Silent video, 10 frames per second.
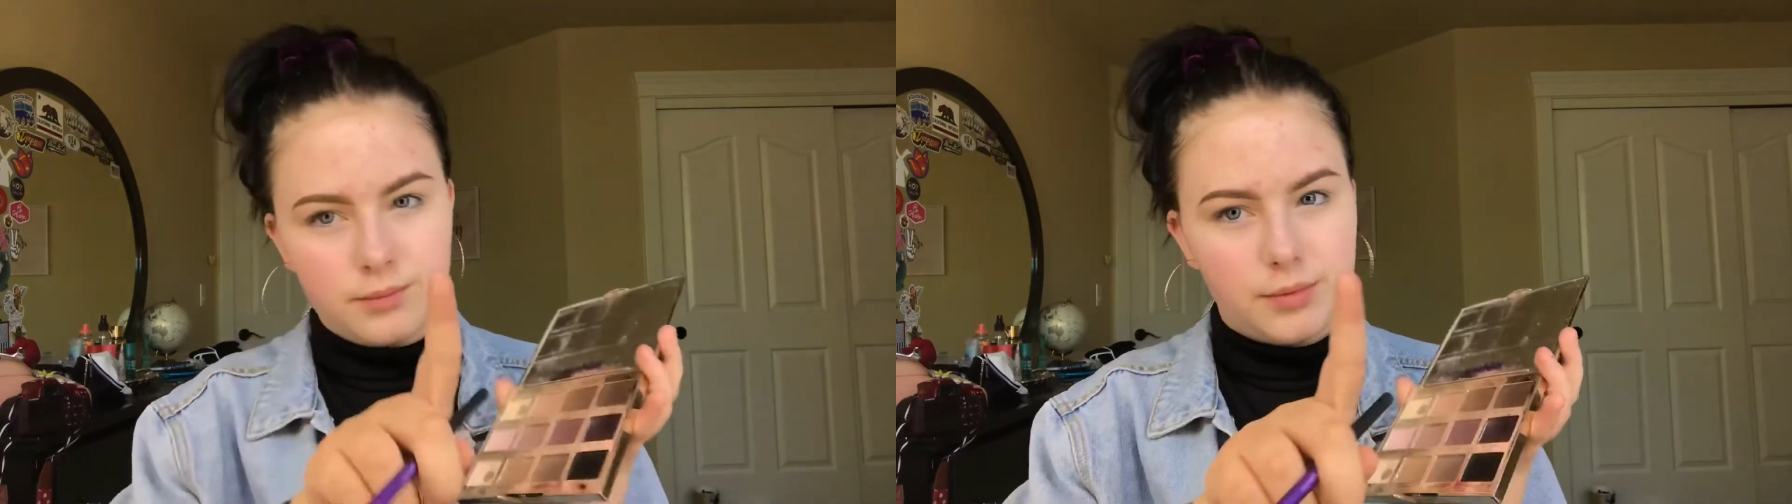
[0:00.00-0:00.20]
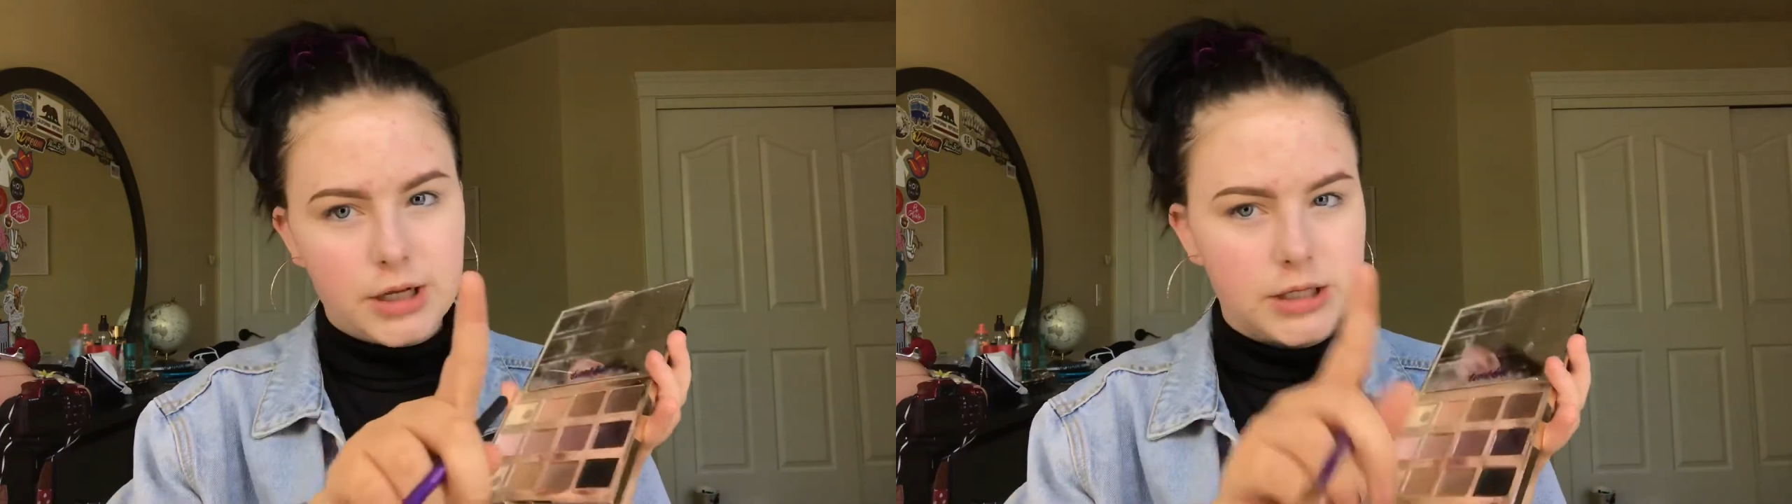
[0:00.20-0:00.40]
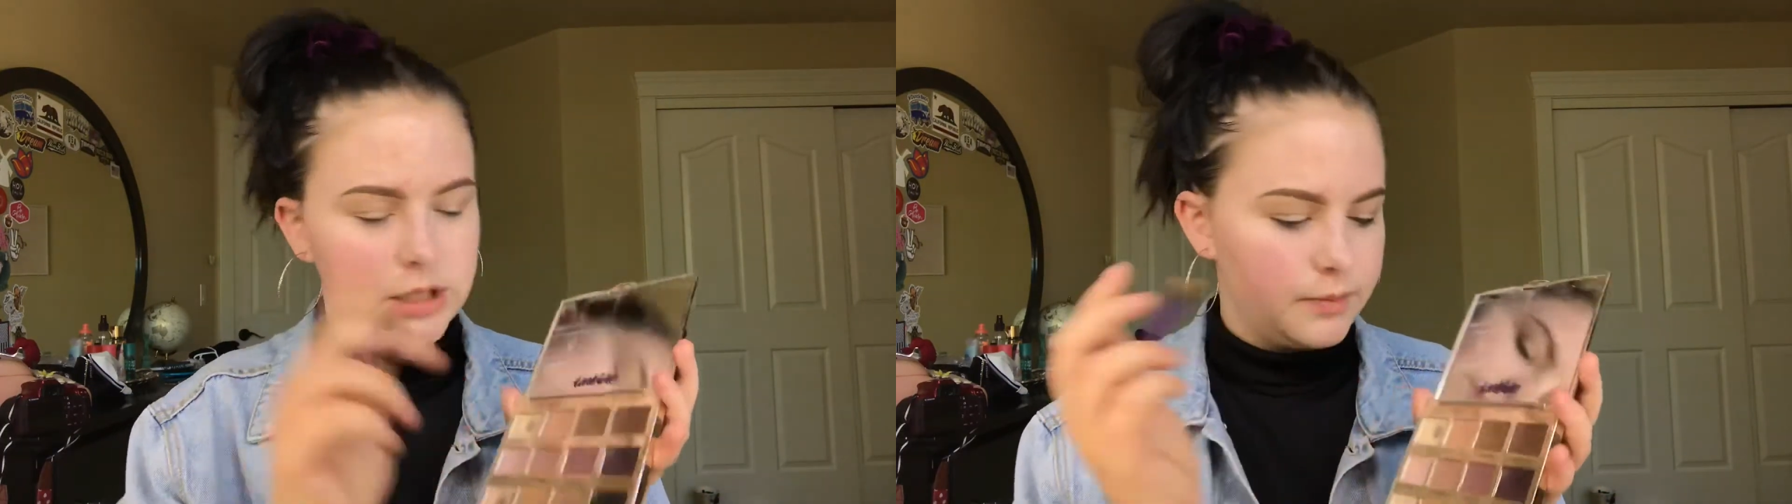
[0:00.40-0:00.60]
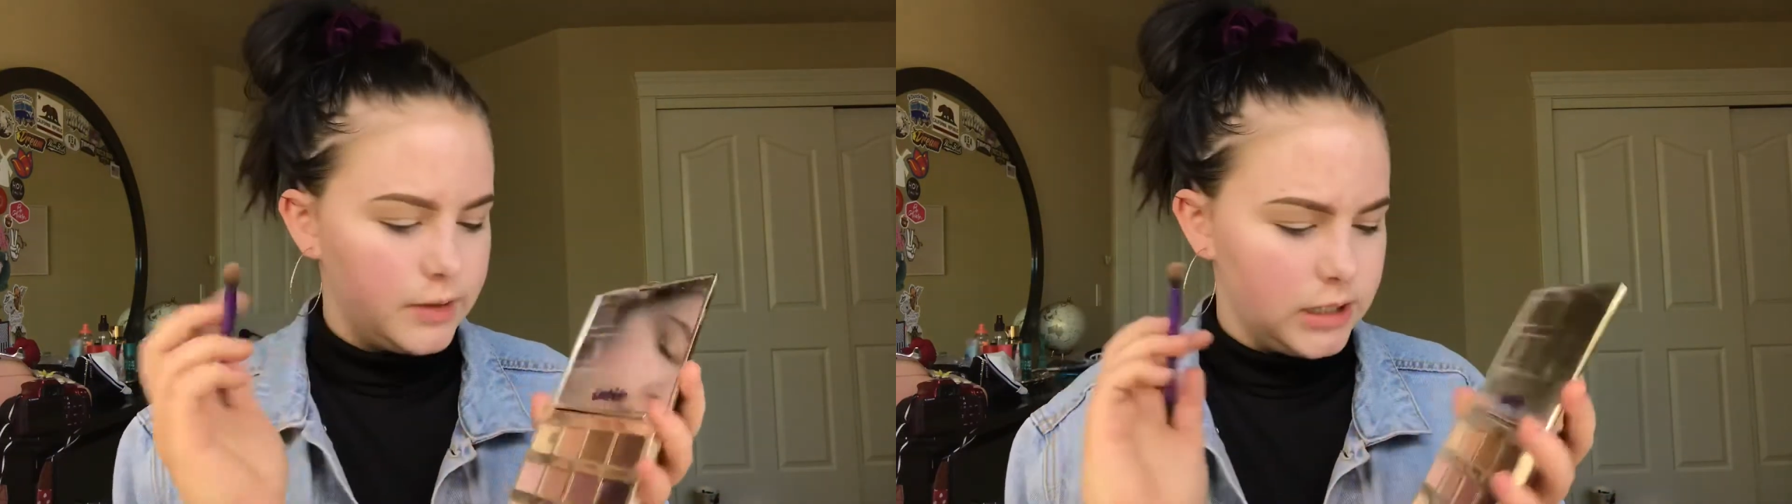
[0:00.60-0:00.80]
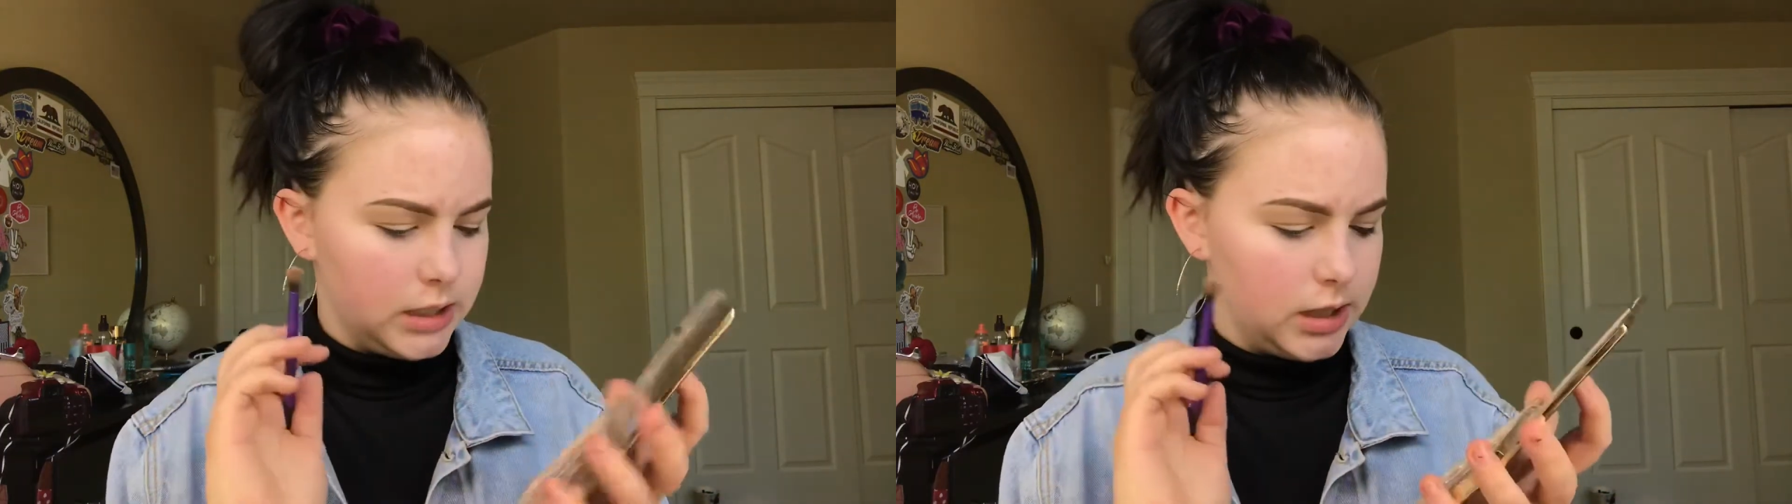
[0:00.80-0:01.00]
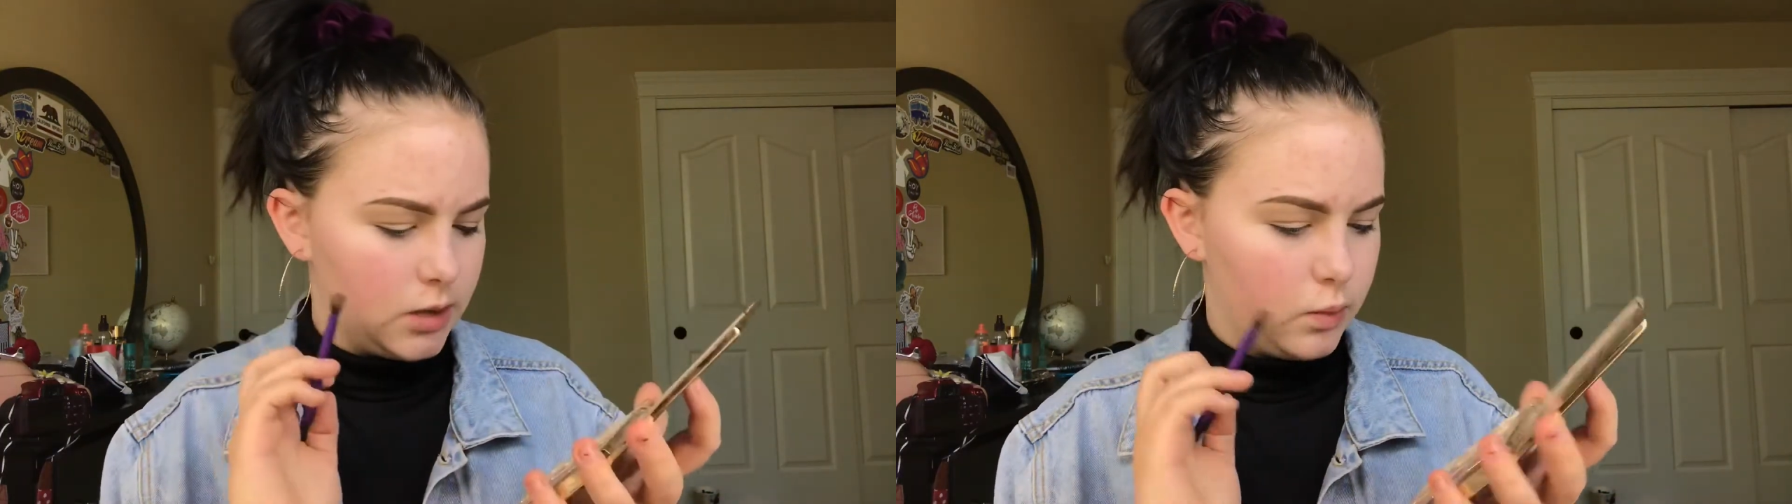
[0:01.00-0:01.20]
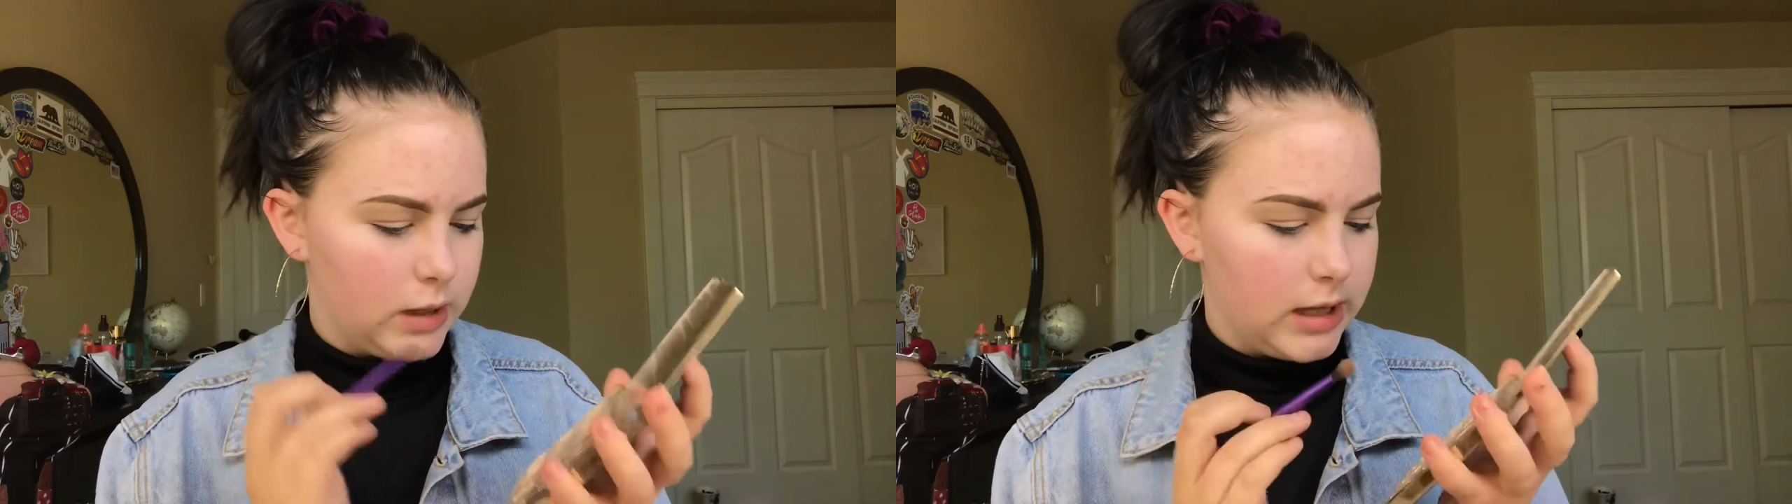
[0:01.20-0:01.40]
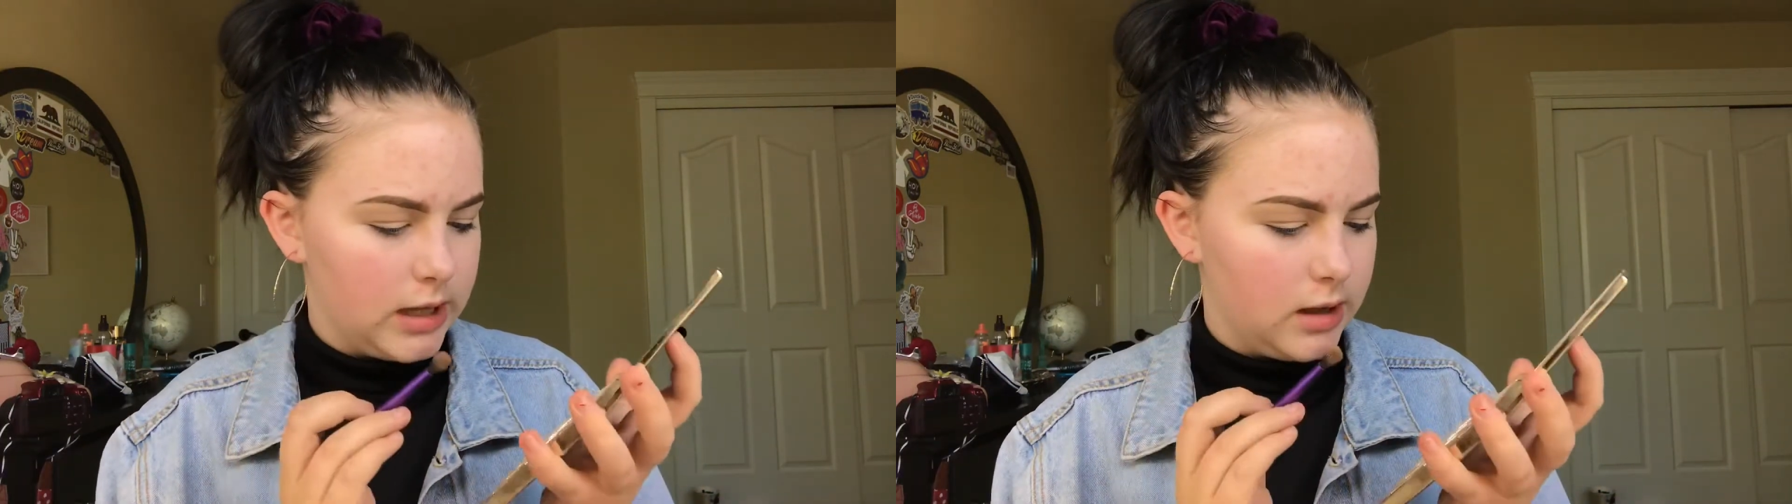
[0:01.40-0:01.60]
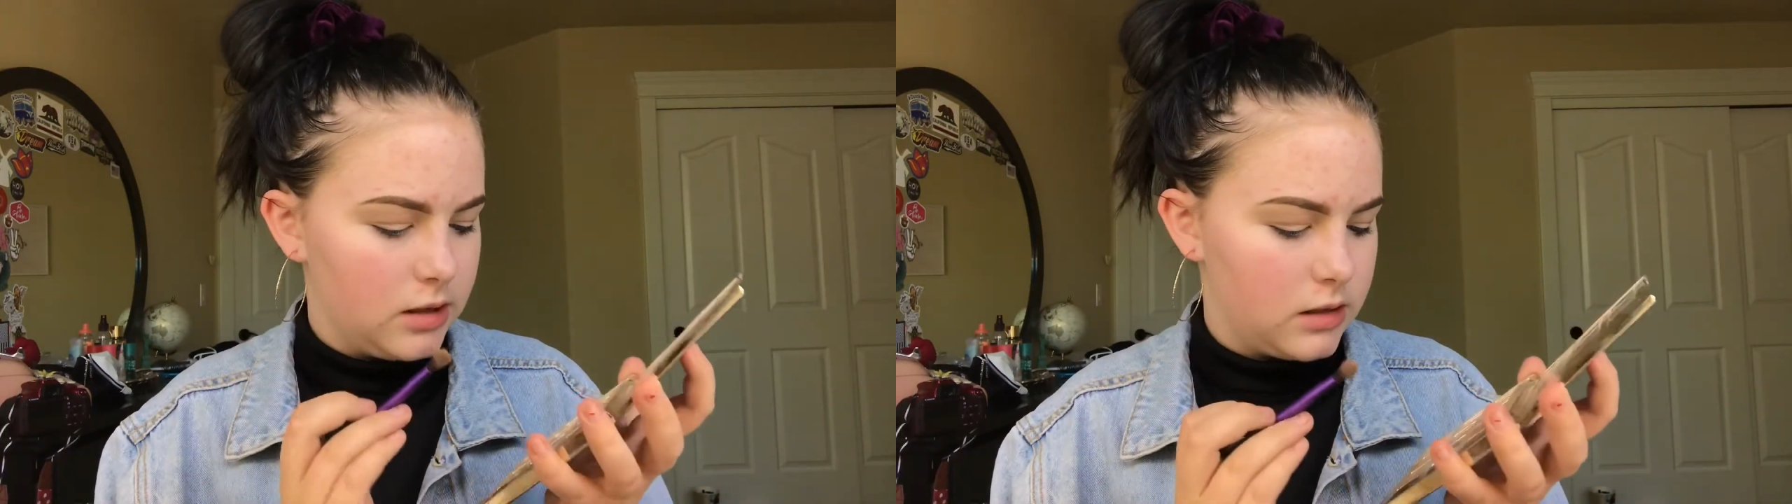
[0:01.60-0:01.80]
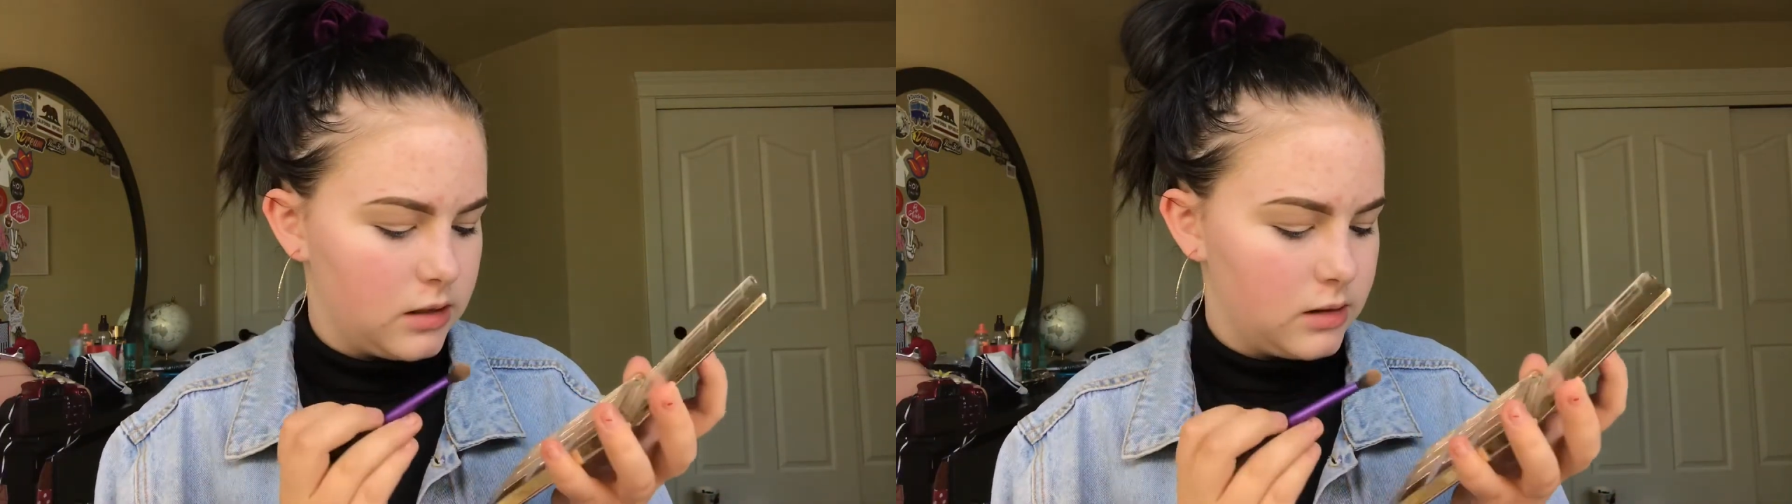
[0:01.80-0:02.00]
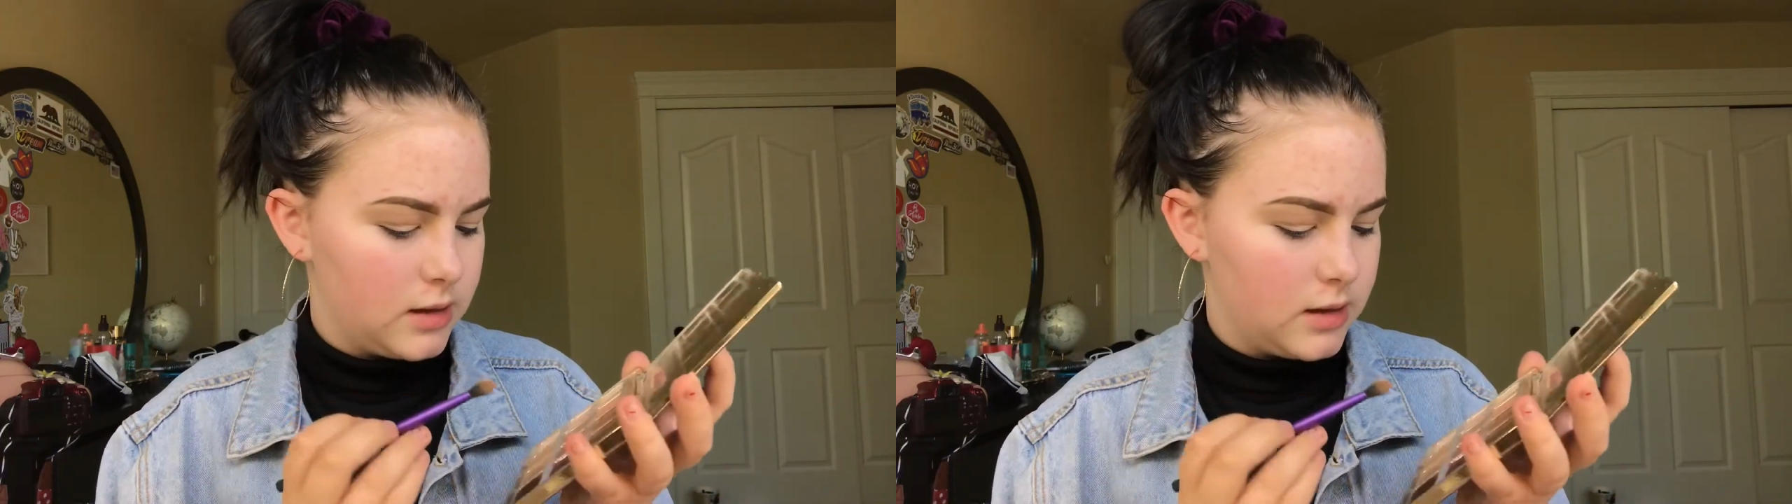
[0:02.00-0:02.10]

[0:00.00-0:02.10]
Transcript: by deepening with,